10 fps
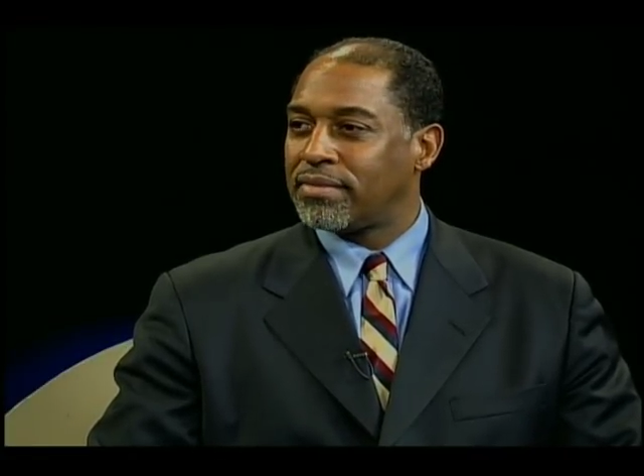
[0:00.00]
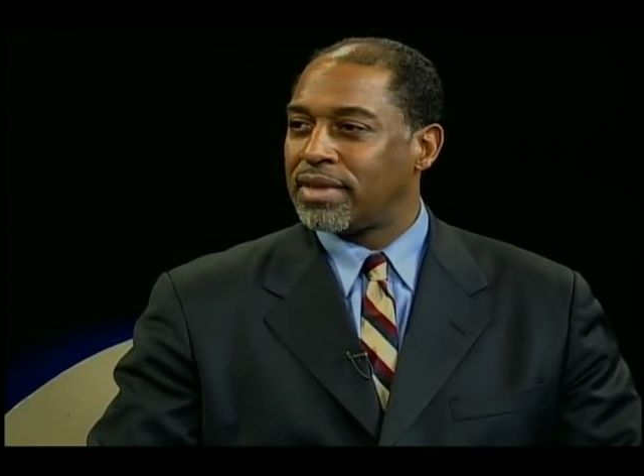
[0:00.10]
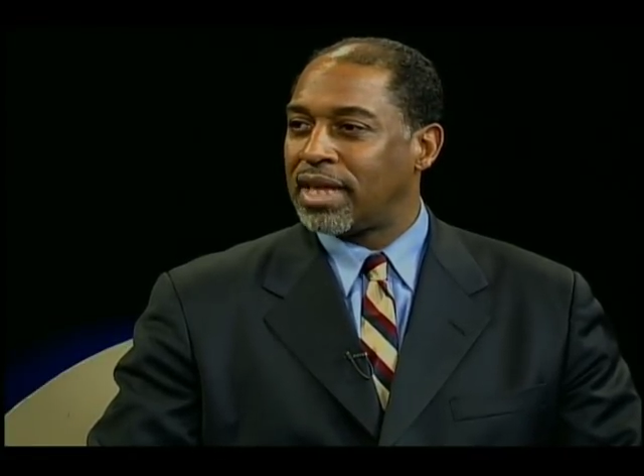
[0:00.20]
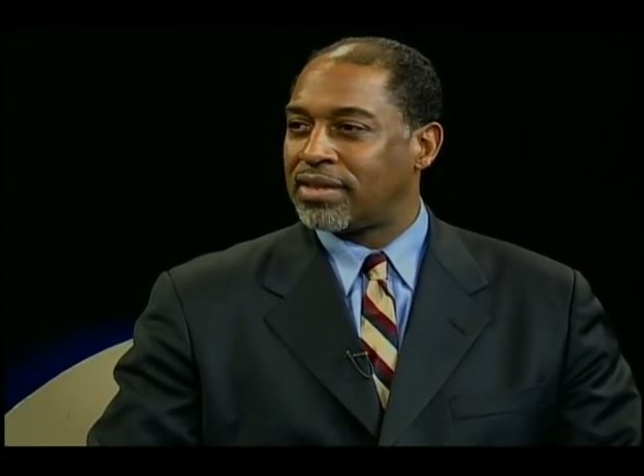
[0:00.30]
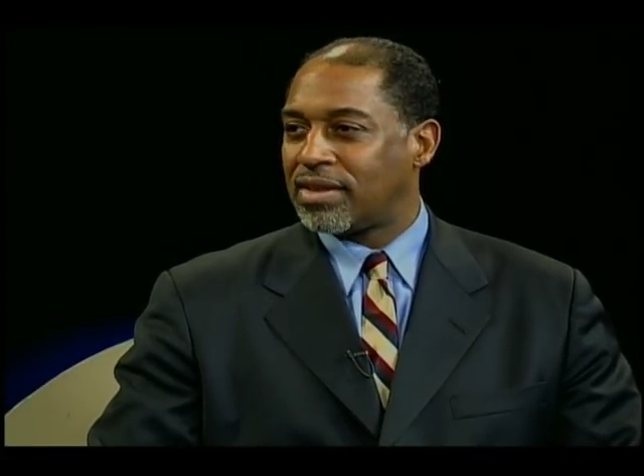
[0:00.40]

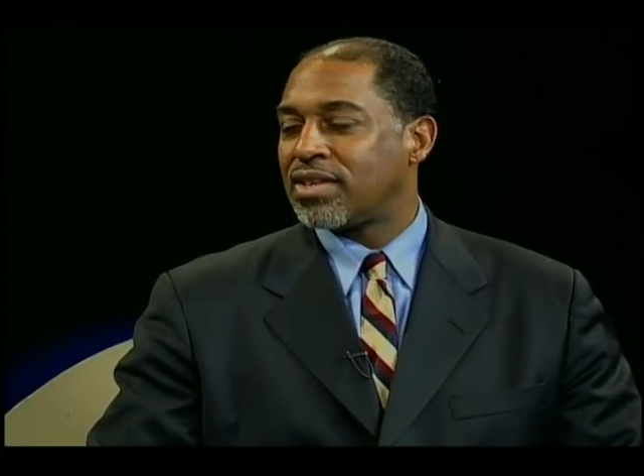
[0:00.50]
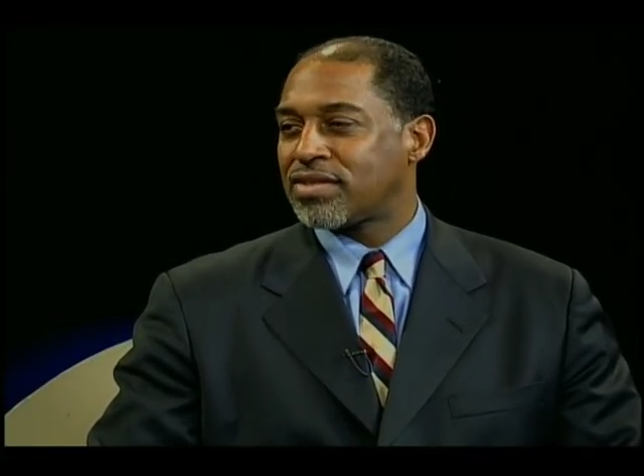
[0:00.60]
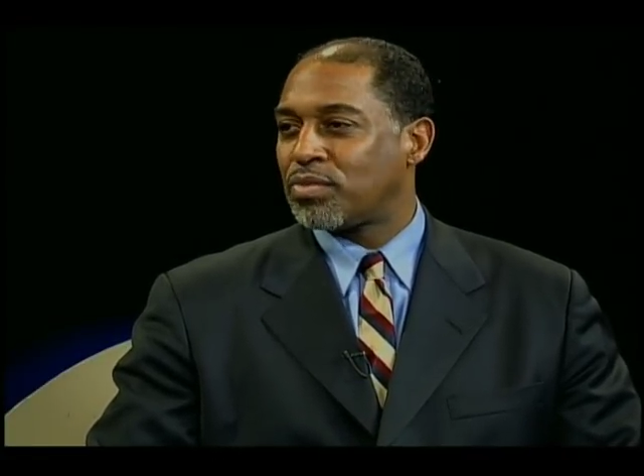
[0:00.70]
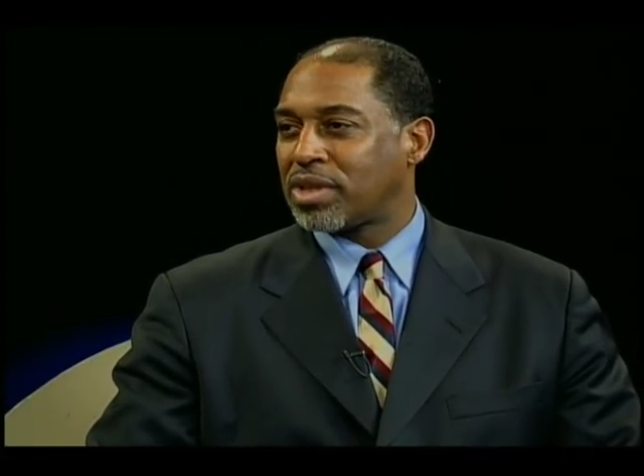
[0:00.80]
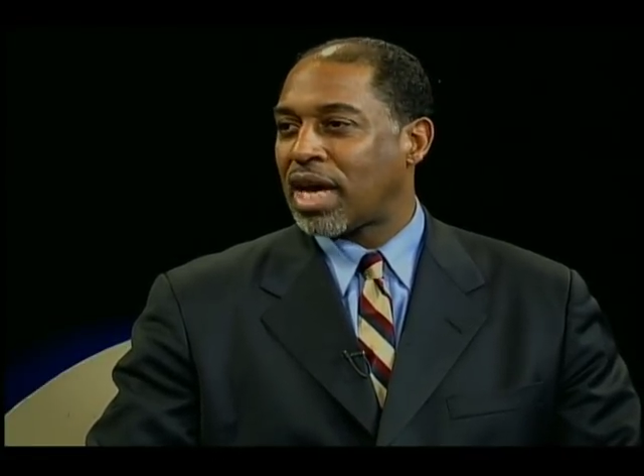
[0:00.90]
exist
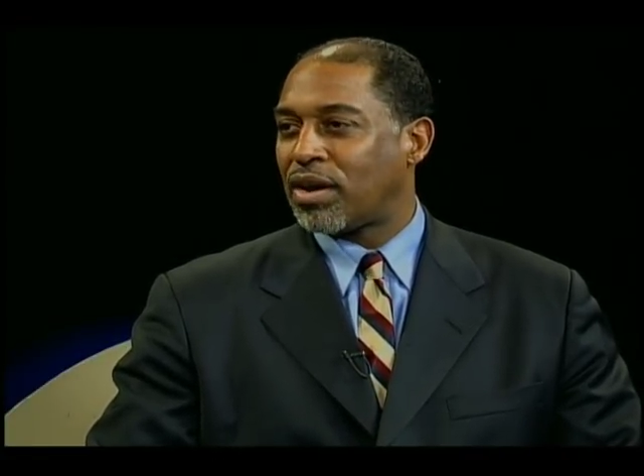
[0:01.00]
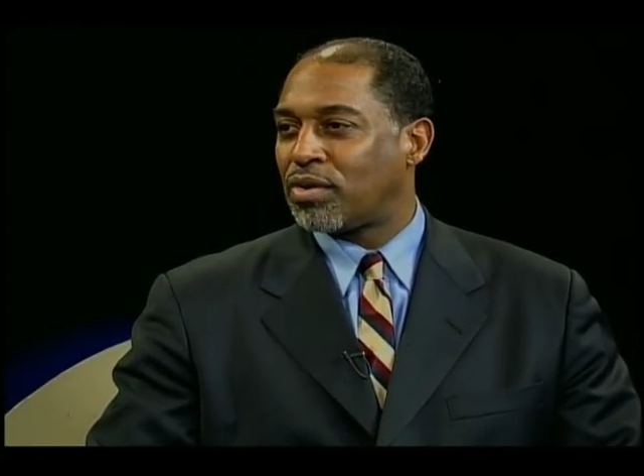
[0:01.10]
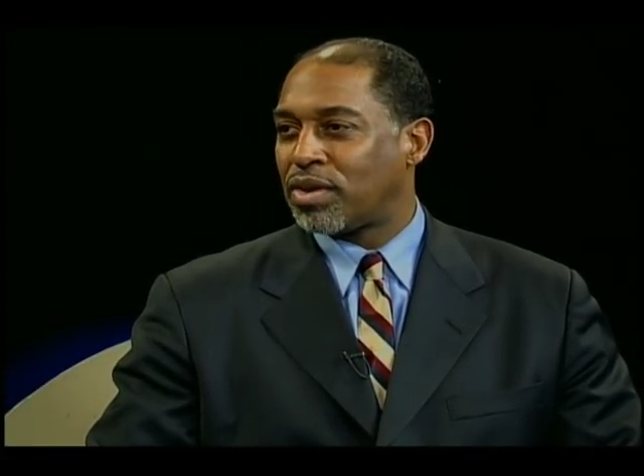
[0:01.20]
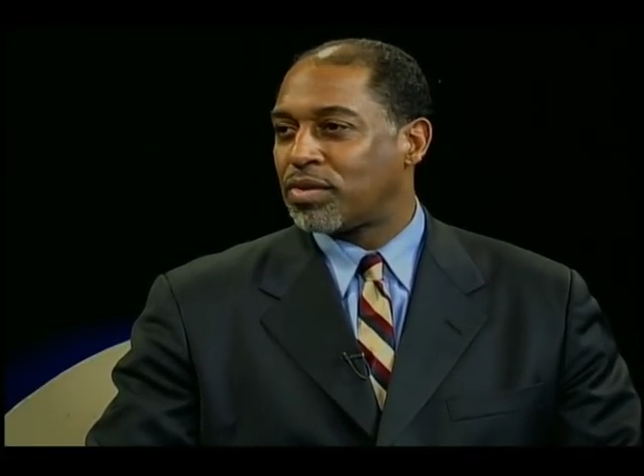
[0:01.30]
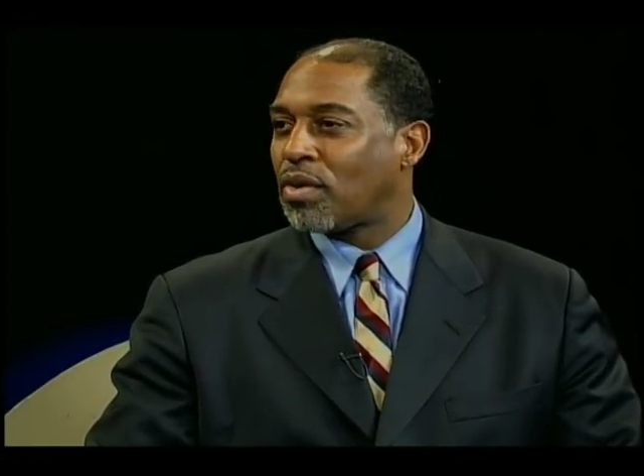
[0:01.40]
without
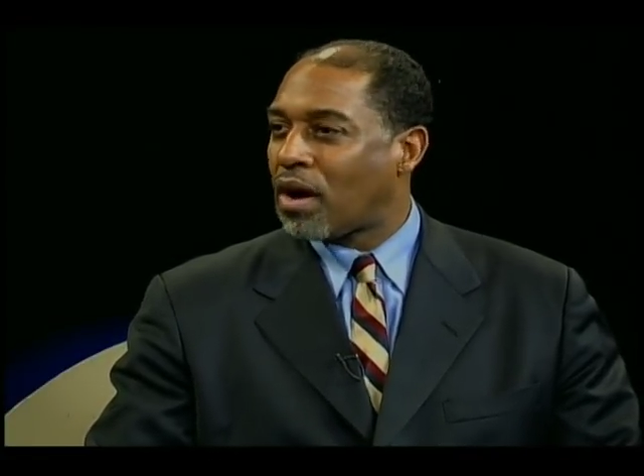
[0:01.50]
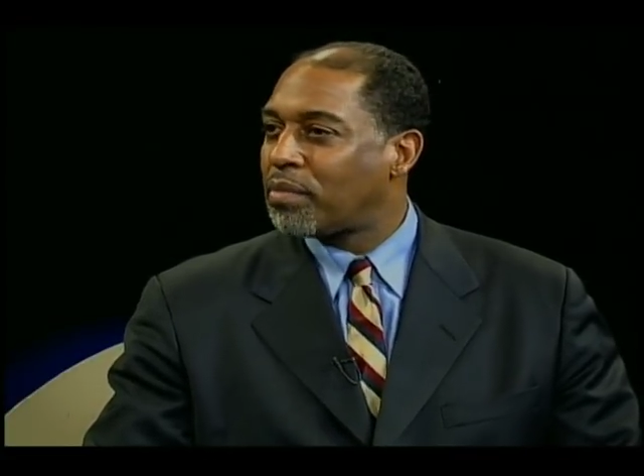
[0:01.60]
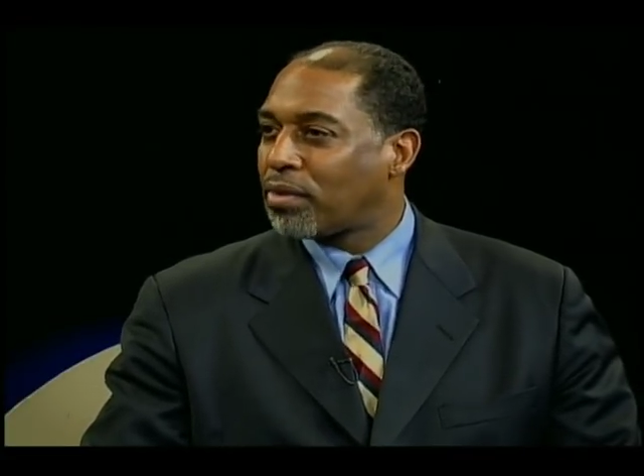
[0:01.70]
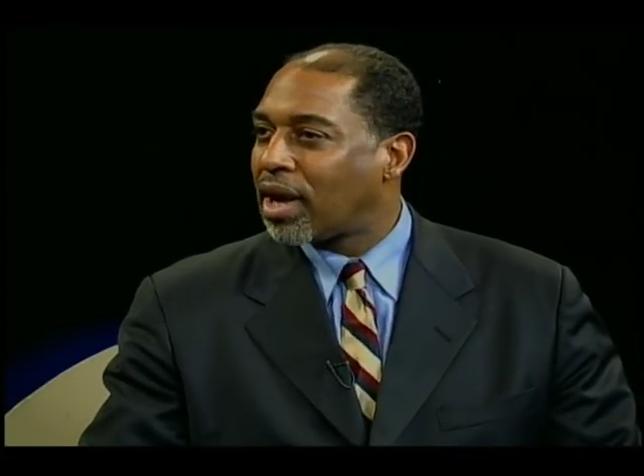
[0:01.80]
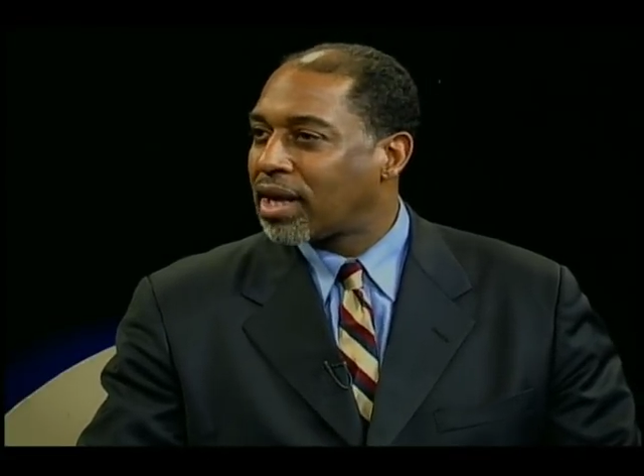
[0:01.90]
going through
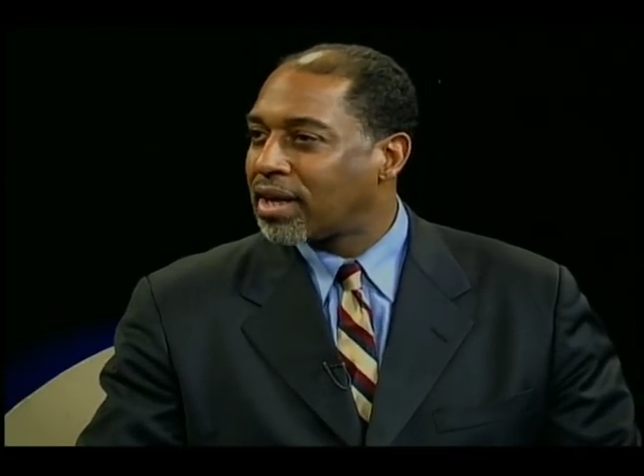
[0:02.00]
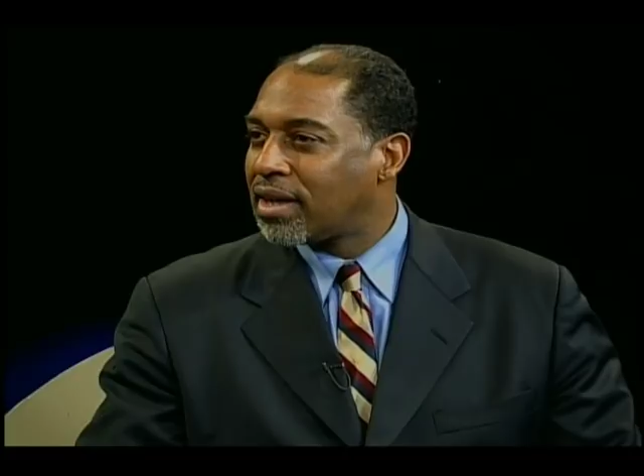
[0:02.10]
heartbreak.